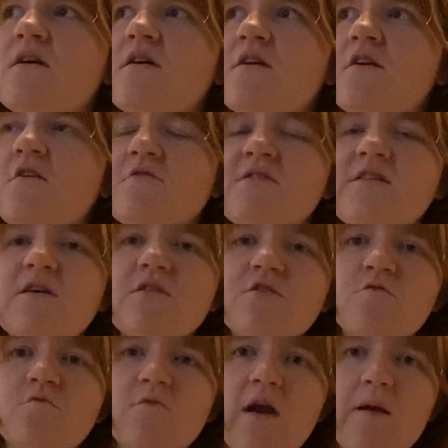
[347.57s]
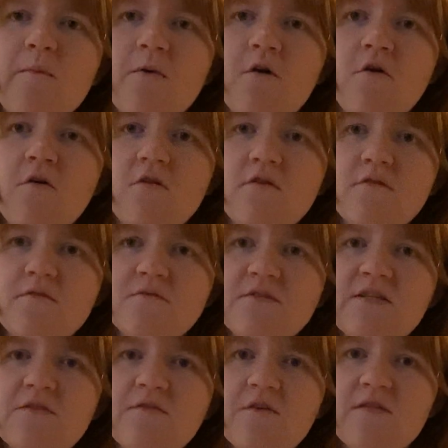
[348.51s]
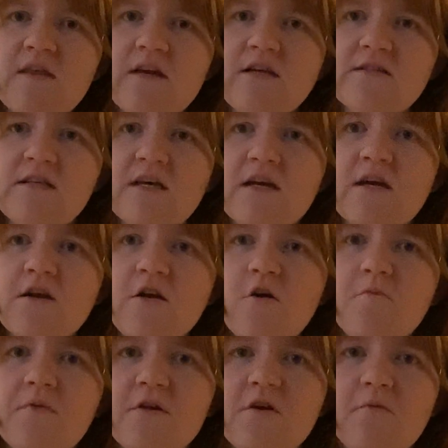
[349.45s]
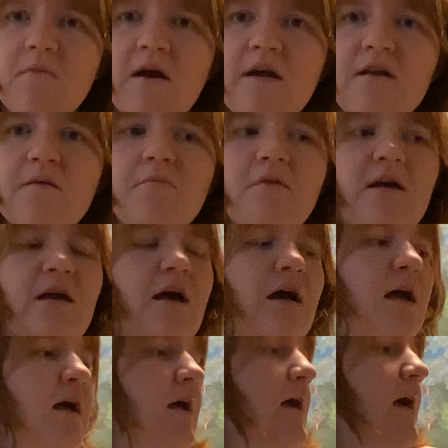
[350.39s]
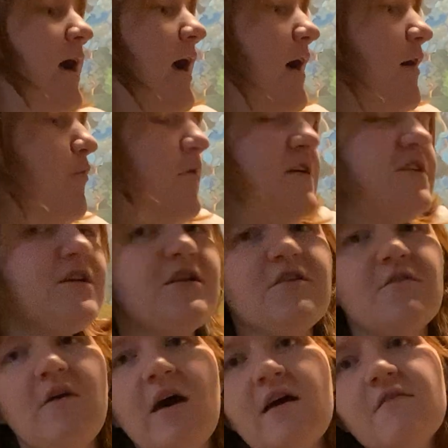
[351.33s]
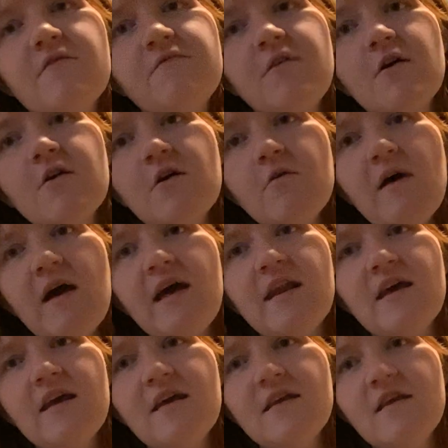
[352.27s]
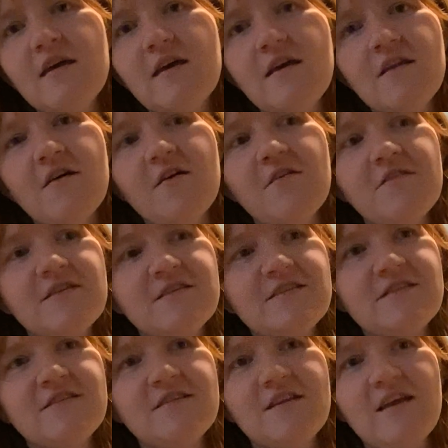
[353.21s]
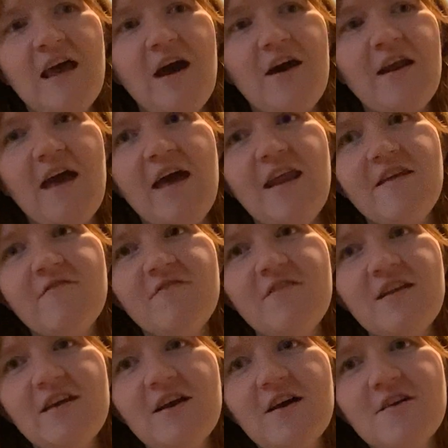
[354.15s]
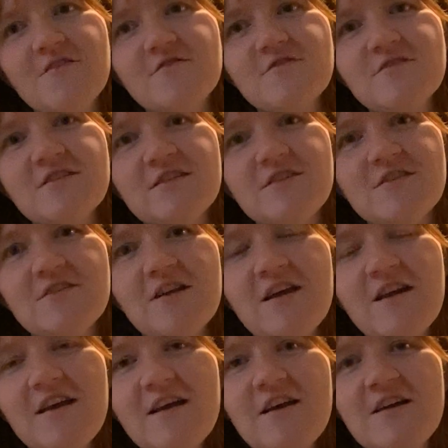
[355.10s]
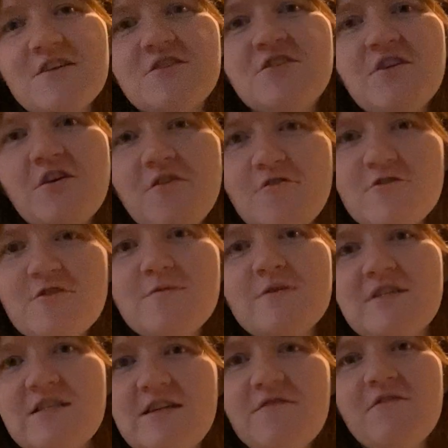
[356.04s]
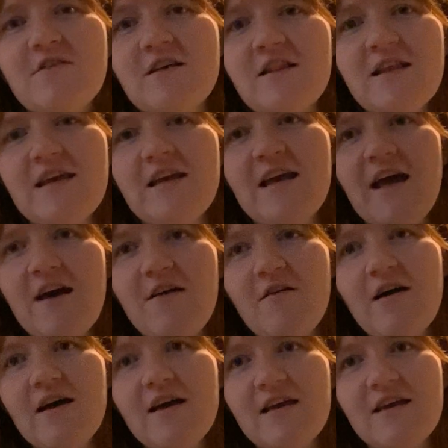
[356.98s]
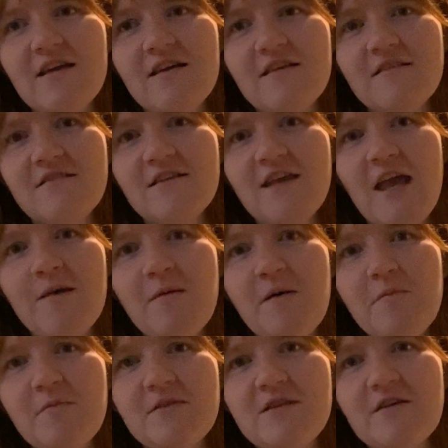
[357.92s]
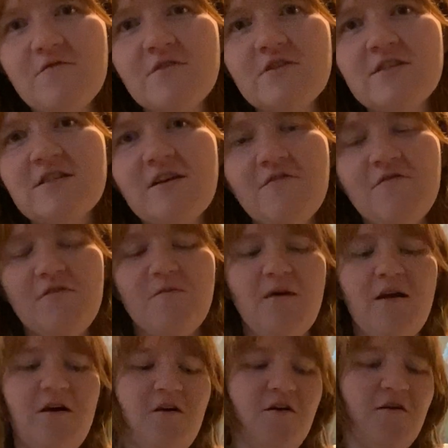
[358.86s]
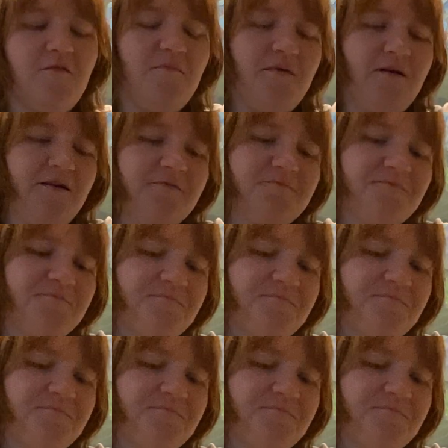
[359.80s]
goes down this rabbit hole, different things that can open your mind up. Like, I wish I knew how to photo edit and all this, how to edit videos and show you specifically how I came up with different stuff for my art, but